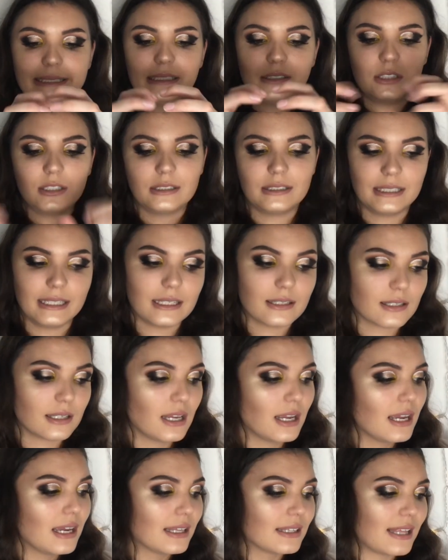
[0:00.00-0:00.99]
good at this,
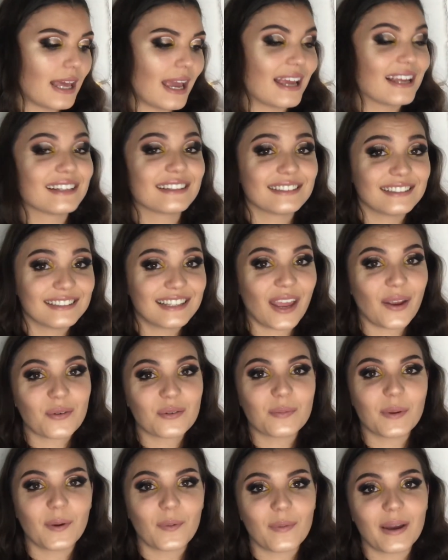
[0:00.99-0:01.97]
then they would
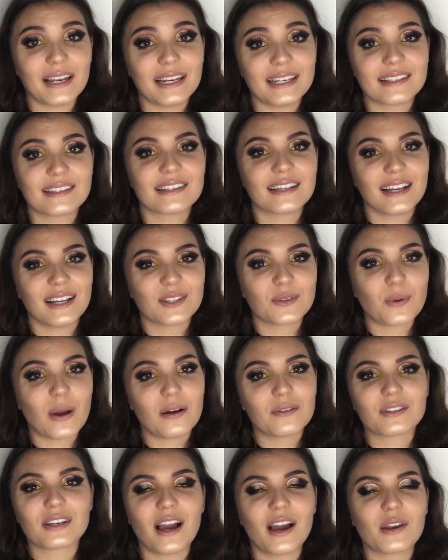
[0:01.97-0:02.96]
be on my list as well
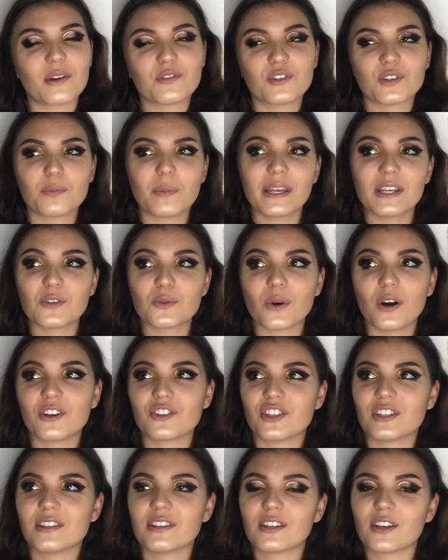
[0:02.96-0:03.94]
to kind of just binge
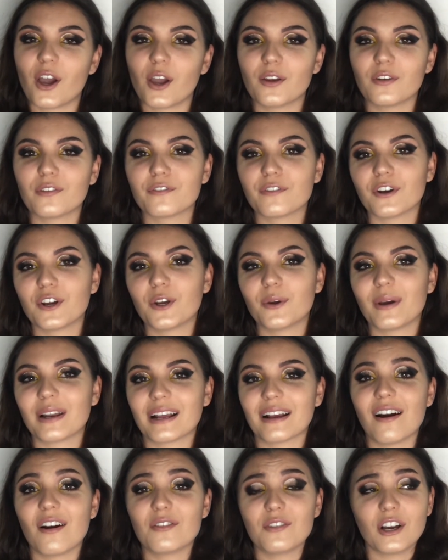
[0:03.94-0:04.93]
watch and to go through, and
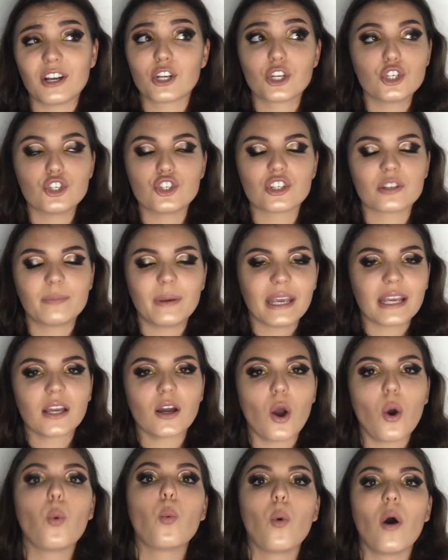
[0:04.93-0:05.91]
I couldn't just pick
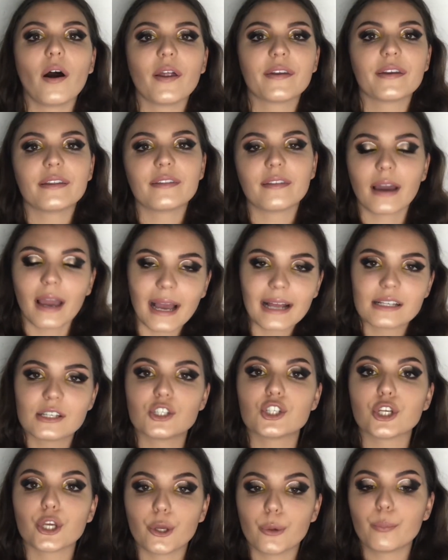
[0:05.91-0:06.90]
one, I had to
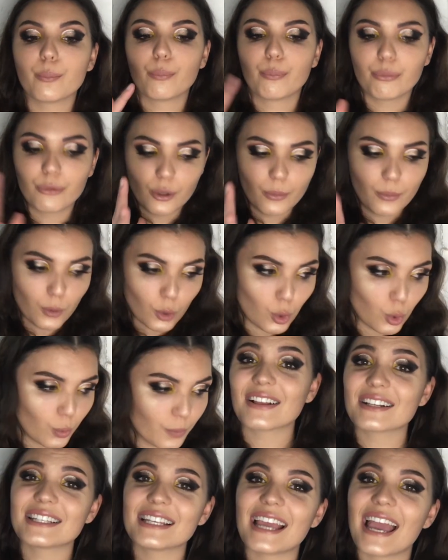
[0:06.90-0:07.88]
do them all.
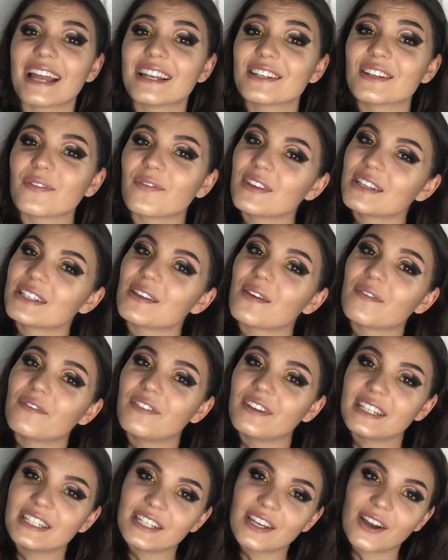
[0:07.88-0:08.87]
That's the end of this
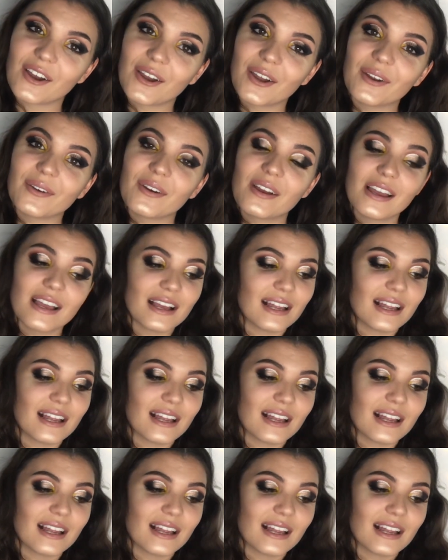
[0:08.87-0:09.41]
video.